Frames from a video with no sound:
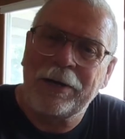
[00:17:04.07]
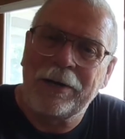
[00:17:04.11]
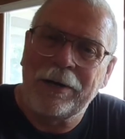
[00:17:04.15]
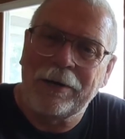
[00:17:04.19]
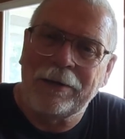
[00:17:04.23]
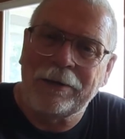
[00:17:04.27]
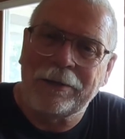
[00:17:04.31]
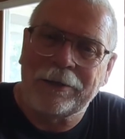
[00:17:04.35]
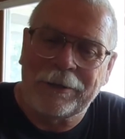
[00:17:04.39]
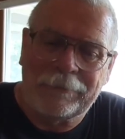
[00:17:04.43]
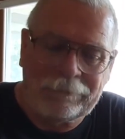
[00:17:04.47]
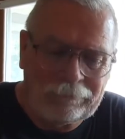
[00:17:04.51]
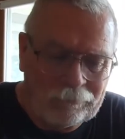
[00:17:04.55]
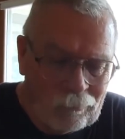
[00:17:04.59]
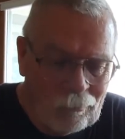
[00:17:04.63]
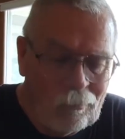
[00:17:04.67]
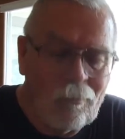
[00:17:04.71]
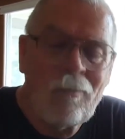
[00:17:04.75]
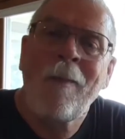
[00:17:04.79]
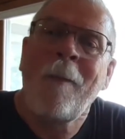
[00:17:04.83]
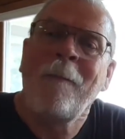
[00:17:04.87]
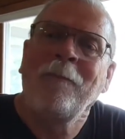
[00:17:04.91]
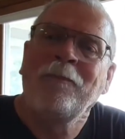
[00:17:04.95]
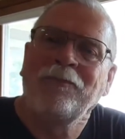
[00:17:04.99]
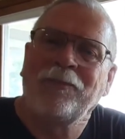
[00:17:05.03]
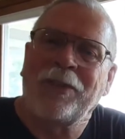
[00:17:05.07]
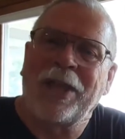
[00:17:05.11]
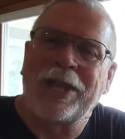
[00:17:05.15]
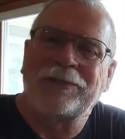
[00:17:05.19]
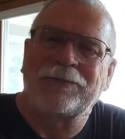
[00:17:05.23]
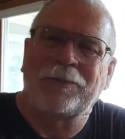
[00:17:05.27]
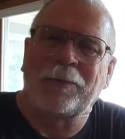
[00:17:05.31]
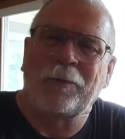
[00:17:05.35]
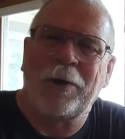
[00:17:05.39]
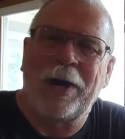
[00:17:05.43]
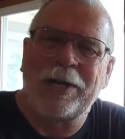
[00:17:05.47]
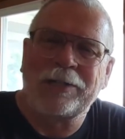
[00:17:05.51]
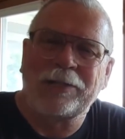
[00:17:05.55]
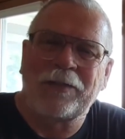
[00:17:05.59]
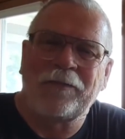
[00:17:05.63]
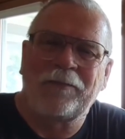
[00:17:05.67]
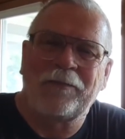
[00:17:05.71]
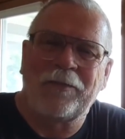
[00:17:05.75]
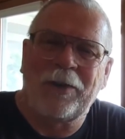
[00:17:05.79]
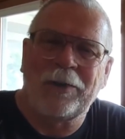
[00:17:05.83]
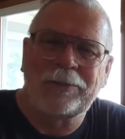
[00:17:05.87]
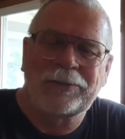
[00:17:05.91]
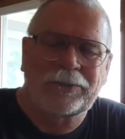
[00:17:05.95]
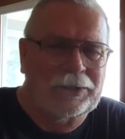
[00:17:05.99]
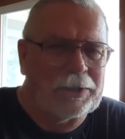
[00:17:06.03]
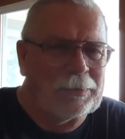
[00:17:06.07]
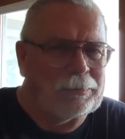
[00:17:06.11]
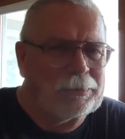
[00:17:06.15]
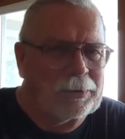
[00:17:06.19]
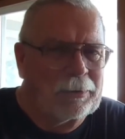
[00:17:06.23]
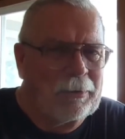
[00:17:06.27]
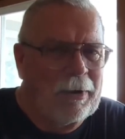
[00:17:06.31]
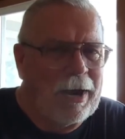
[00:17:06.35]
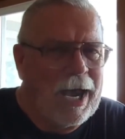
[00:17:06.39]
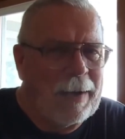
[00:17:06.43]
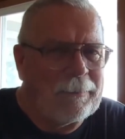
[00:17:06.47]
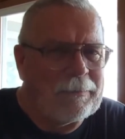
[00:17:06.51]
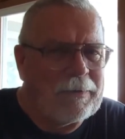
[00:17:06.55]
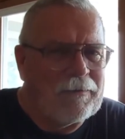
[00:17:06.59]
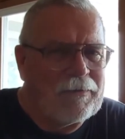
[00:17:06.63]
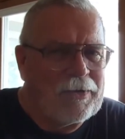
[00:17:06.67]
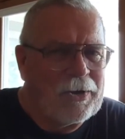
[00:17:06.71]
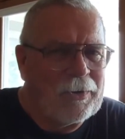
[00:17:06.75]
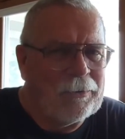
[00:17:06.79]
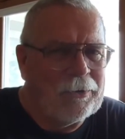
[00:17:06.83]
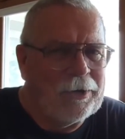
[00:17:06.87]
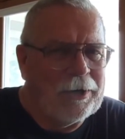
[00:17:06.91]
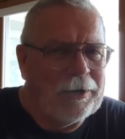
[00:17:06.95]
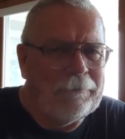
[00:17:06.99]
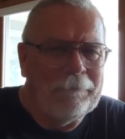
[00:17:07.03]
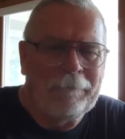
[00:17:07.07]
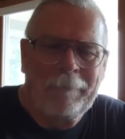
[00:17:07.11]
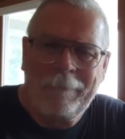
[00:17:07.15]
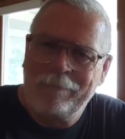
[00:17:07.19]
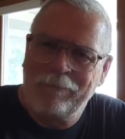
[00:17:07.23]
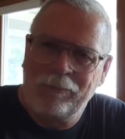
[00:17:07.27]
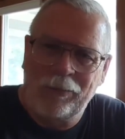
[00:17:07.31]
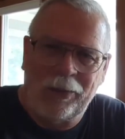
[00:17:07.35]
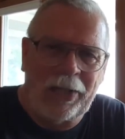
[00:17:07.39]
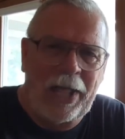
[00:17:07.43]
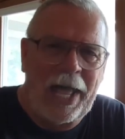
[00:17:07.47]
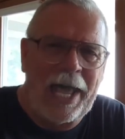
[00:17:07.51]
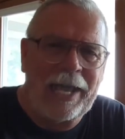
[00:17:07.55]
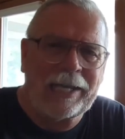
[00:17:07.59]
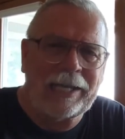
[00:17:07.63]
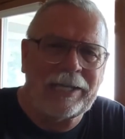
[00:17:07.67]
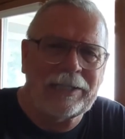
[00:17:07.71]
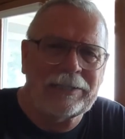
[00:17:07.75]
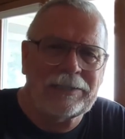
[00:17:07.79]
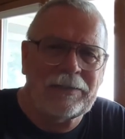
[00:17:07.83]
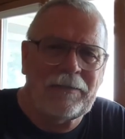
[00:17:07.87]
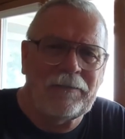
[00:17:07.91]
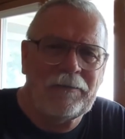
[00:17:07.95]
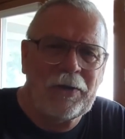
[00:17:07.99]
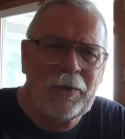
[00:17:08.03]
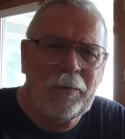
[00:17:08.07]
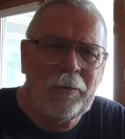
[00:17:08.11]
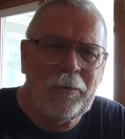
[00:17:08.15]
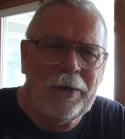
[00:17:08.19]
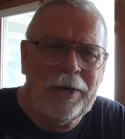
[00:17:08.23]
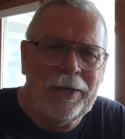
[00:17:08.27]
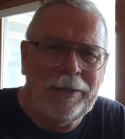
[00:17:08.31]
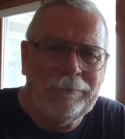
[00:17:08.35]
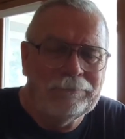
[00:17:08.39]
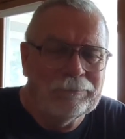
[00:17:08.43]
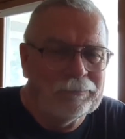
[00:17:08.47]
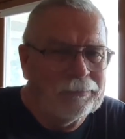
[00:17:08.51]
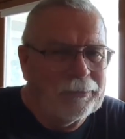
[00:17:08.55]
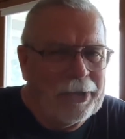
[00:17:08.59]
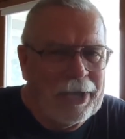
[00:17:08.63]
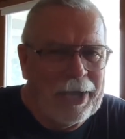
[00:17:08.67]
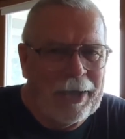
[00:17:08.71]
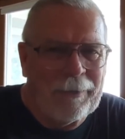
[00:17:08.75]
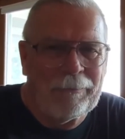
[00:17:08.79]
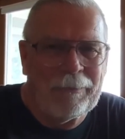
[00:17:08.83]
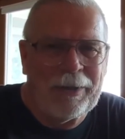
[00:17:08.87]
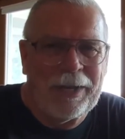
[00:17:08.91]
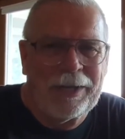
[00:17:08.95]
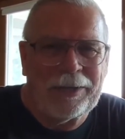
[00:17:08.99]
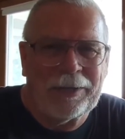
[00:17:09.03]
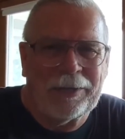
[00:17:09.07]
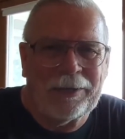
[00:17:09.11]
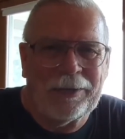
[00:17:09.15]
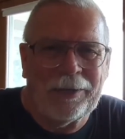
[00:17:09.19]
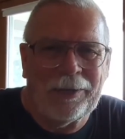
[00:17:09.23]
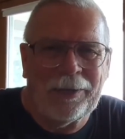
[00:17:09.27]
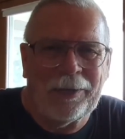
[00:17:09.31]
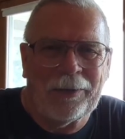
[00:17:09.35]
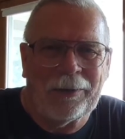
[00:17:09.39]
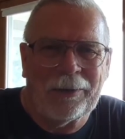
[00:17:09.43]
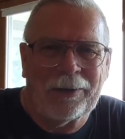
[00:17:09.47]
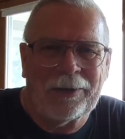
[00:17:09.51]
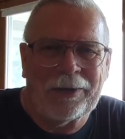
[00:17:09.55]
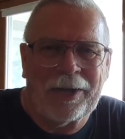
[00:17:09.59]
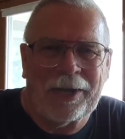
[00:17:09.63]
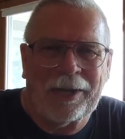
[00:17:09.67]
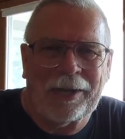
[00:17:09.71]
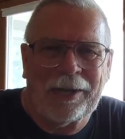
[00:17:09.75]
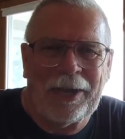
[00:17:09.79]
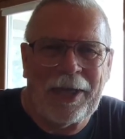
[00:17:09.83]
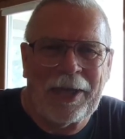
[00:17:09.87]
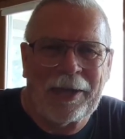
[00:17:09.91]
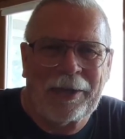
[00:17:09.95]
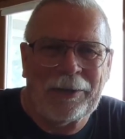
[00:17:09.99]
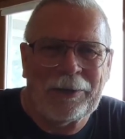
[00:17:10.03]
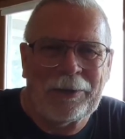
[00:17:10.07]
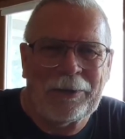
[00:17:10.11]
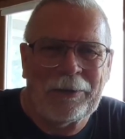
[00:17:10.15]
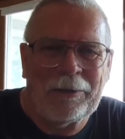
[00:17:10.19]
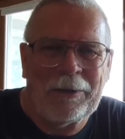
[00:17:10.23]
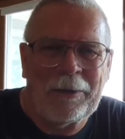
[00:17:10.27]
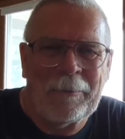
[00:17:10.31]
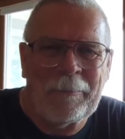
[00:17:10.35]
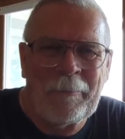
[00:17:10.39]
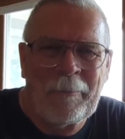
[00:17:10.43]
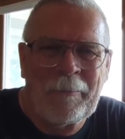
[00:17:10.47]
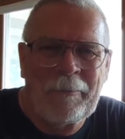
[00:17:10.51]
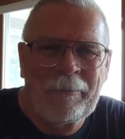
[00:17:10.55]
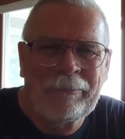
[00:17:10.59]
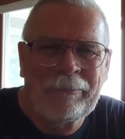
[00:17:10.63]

darn good. Thanks for watching, folks. Subscribe if you would. Like us if you would. And may the good Lord take a liking to you.